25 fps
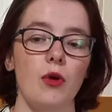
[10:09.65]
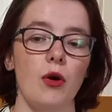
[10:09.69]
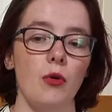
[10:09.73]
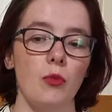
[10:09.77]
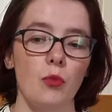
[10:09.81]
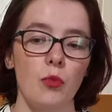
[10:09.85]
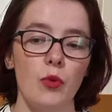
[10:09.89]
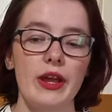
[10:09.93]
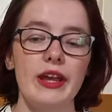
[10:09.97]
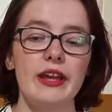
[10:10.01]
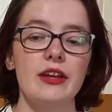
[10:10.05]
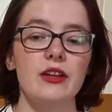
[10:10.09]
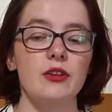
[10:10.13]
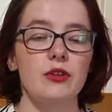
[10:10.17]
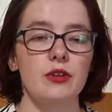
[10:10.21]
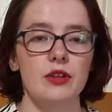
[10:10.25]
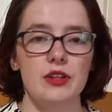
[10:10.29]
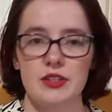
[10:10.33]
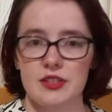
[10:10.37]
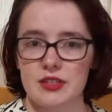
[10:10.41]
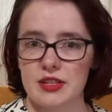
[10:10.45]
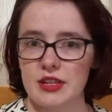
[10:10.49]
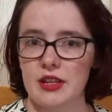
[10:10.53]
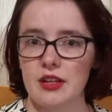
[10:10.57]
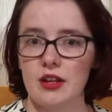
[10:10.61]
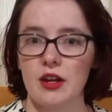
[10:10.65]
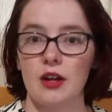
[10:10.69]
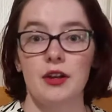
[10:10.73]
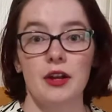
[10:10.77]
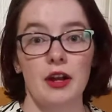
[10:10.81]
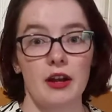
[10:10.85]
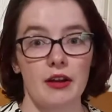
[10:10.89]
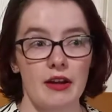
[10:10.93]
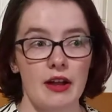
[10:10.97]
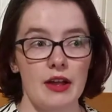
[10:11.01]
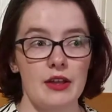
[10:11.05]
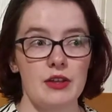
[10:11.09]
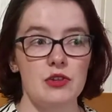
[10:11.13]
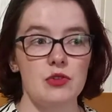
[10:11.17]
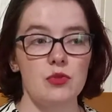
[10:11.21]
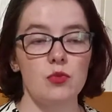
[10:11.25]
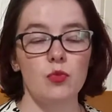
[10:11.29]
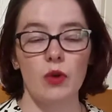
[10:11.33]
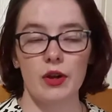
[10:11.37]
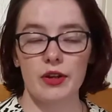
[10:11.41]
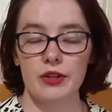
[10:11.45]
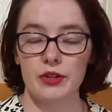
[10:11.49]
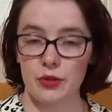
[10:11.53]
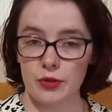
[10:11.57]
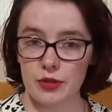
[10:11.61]
we can only see on our end
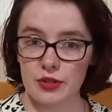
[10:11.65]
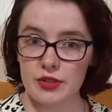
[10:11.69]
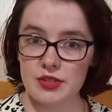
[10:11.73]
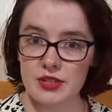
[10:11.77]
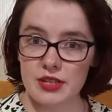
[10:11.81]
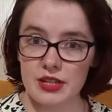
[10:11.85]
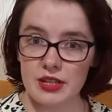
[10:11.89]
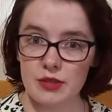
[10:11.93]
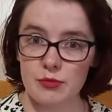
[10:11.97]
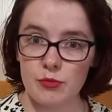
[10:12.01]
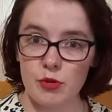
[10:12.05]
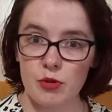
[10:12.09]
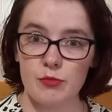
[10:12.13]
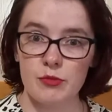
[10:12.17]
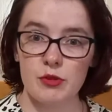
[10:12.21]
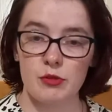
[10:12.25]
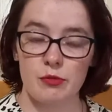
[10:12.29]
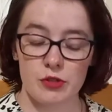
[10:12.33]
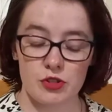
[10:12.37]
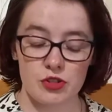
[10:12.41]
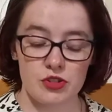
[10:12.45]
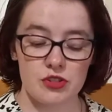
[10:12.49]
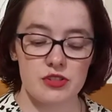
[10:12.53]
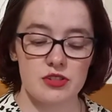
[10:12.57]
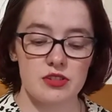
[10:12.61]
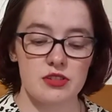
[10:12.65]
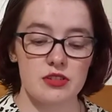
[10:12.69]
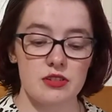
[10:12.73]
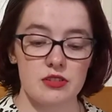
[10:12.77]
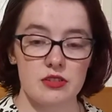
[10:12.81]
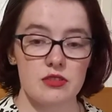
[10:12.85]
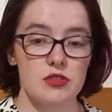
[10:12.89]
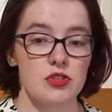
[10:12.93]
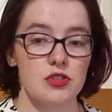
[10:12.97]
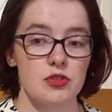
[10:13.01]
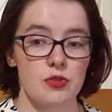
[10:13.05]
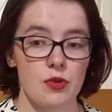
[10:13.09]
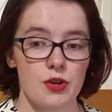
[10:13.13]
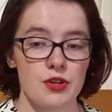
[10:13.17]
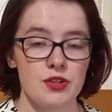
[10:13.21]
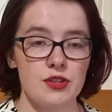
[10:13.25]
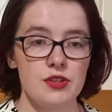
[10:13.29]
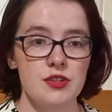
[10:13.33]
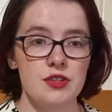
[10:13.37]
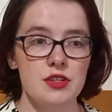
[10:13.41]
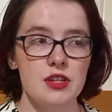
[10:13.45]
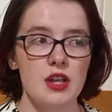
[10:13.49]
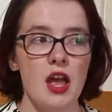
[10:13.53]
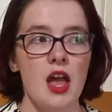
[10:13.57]
what you can see at the moment, which is sorted.